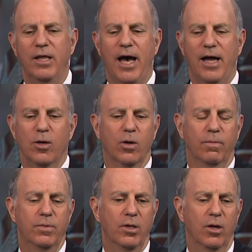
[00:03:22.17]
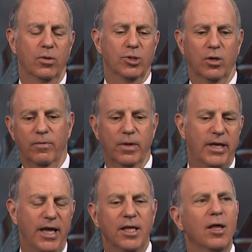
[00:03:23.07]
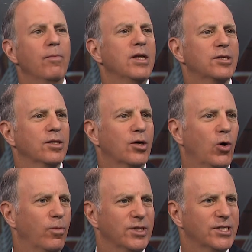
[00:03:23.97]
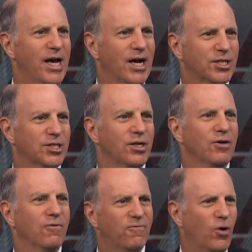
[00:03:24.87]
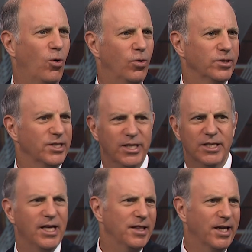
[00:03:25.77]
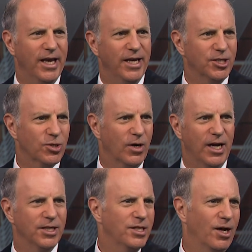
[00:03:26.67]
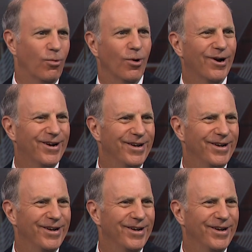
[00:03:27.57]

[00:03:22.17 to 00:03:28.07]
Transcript: that you're, you know, sort of getting them into the Goldman Sachs fold. Is, is that the case or how does that work?